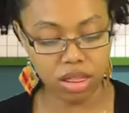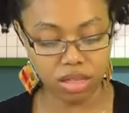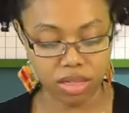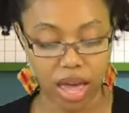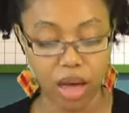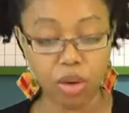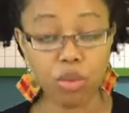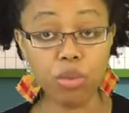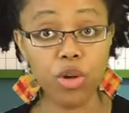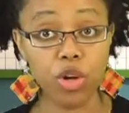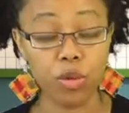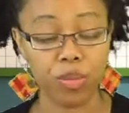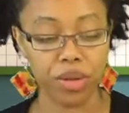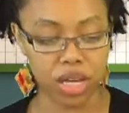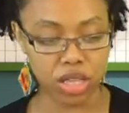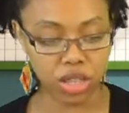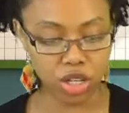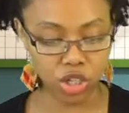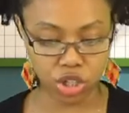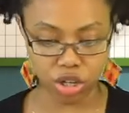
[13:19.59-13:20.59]
that will be
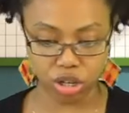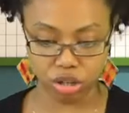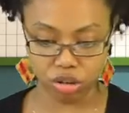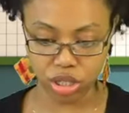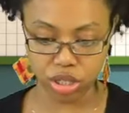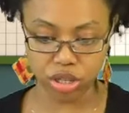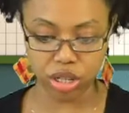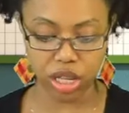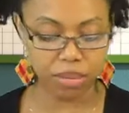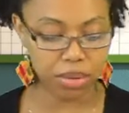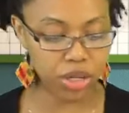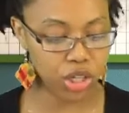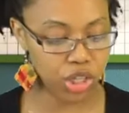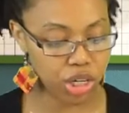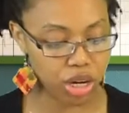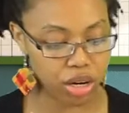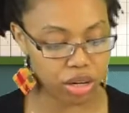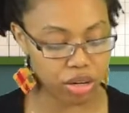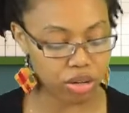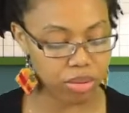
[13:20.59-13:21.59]
in the journal. So let me
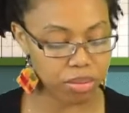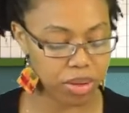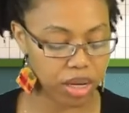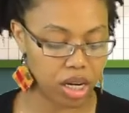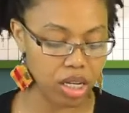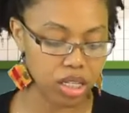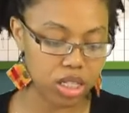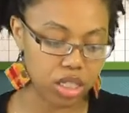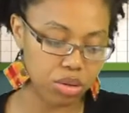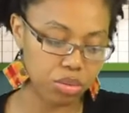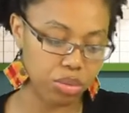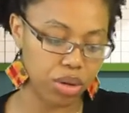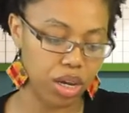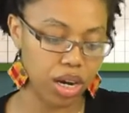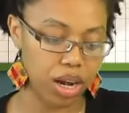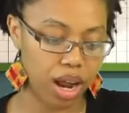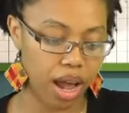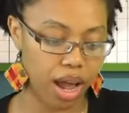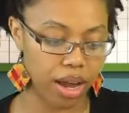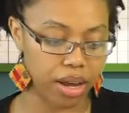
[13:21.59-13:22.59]
show you. Let me get to
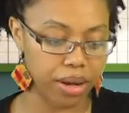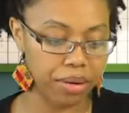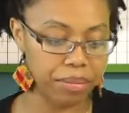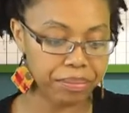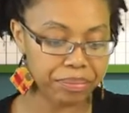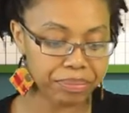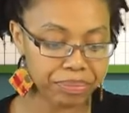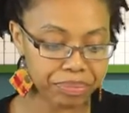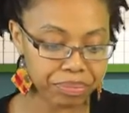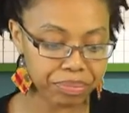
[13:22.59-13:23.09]
week nine.